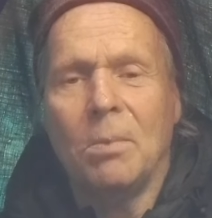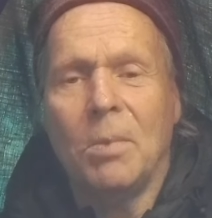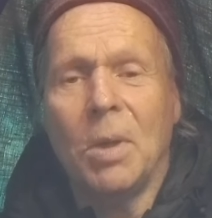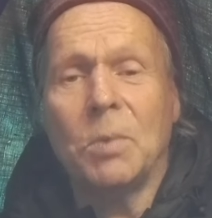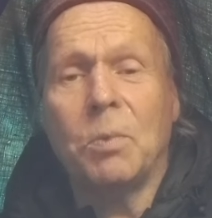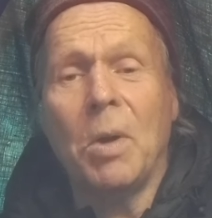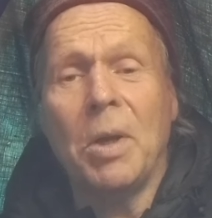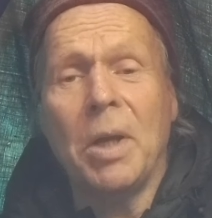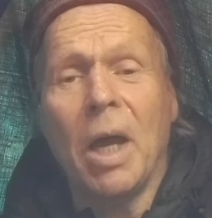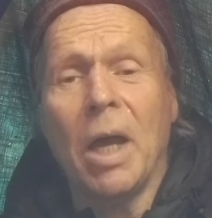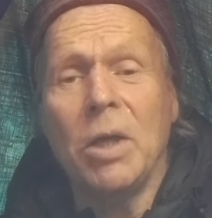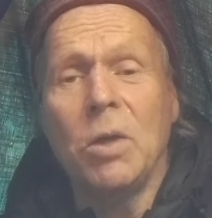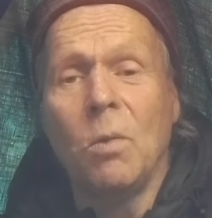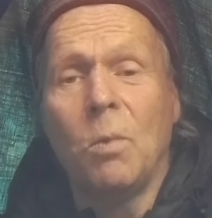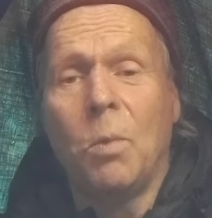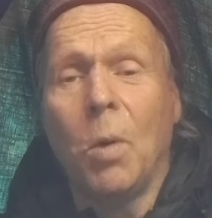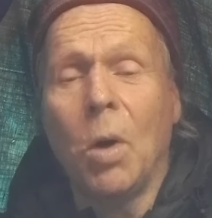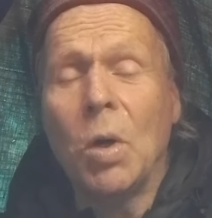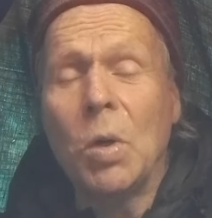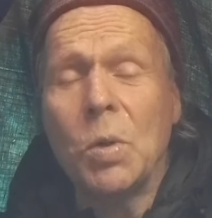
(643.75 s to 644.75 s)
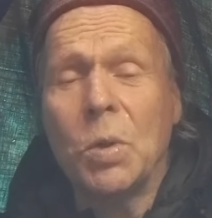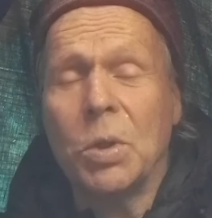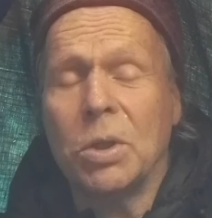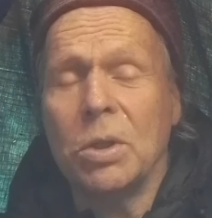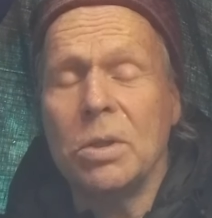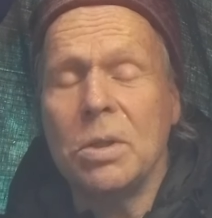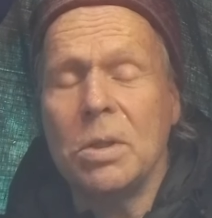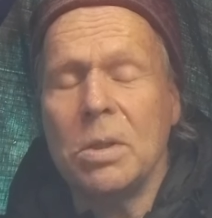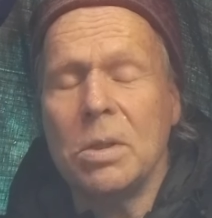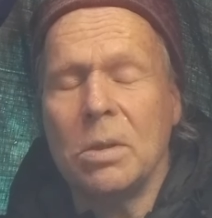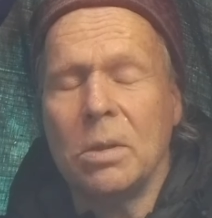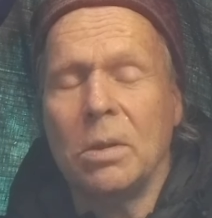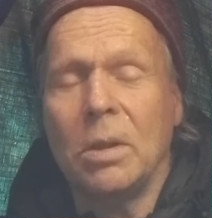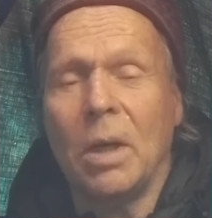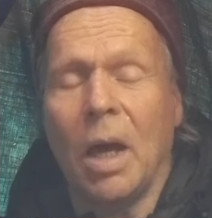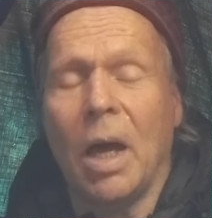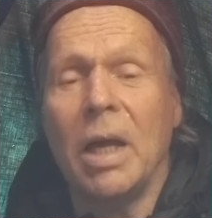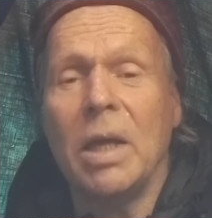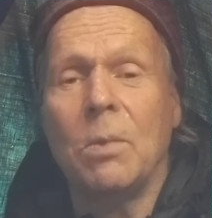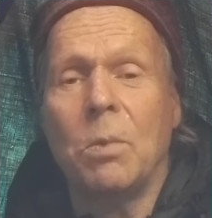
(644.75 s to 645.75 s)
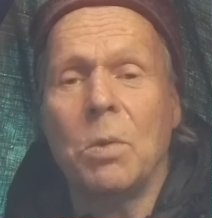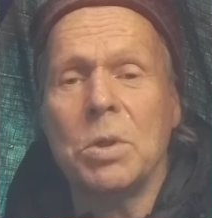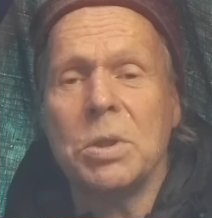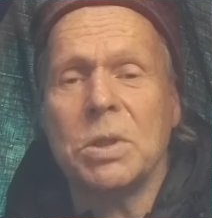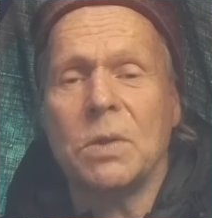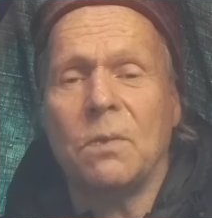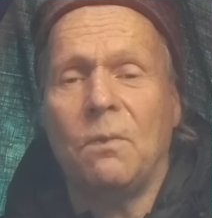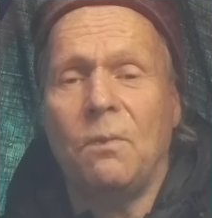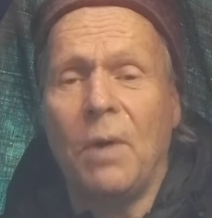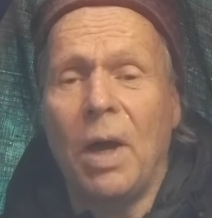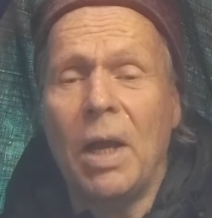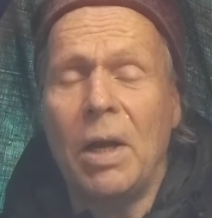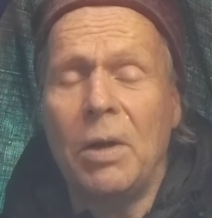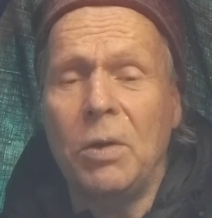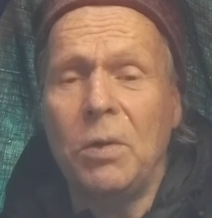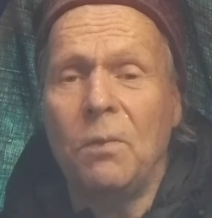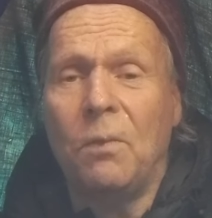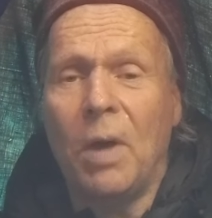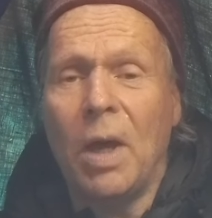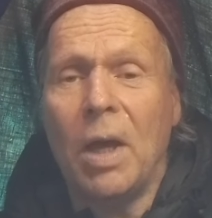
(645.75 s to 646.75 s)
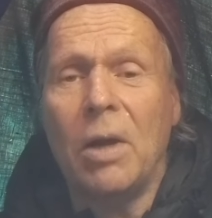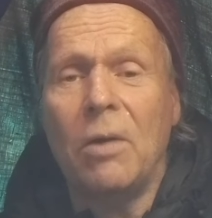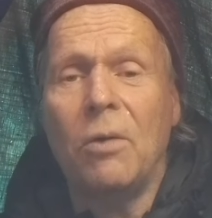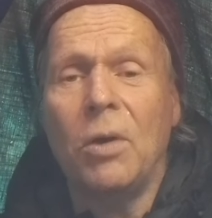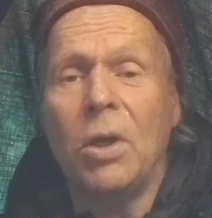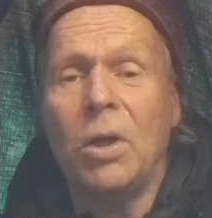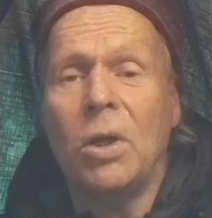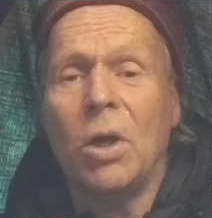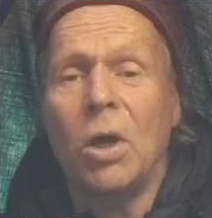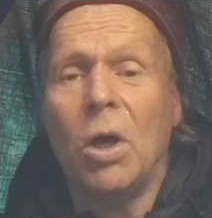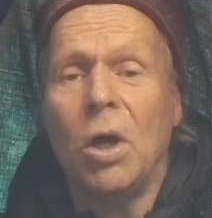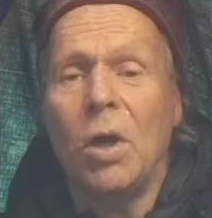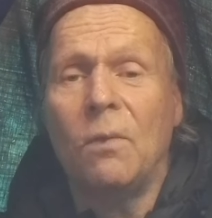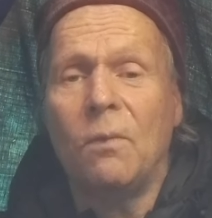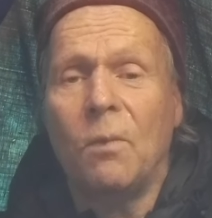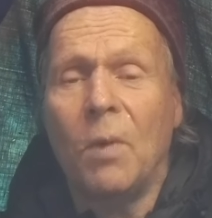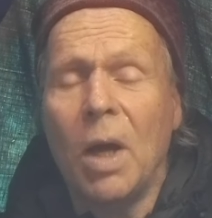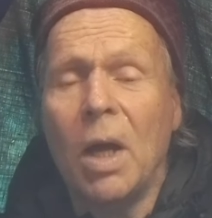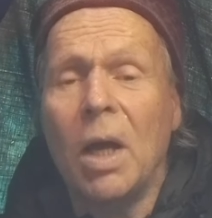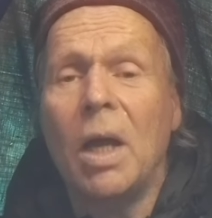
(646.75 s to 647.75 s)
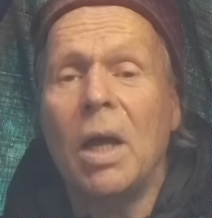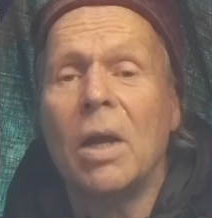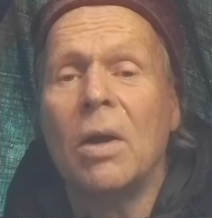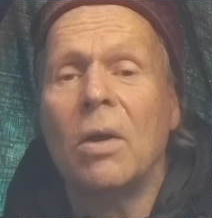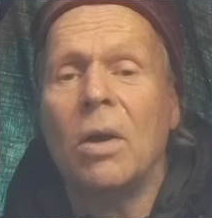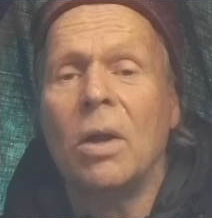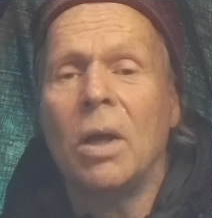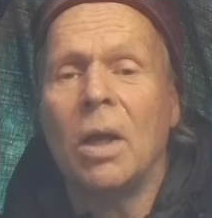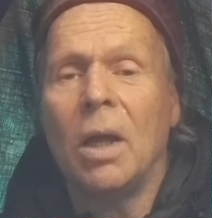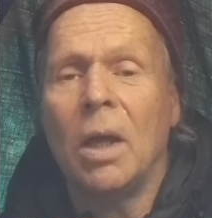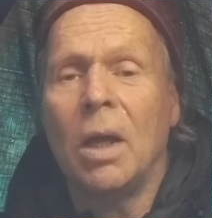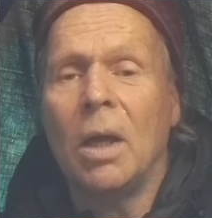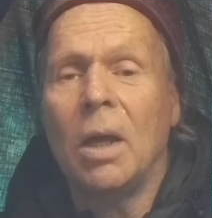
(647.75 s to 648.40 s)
But when I awoke, I was very, very aware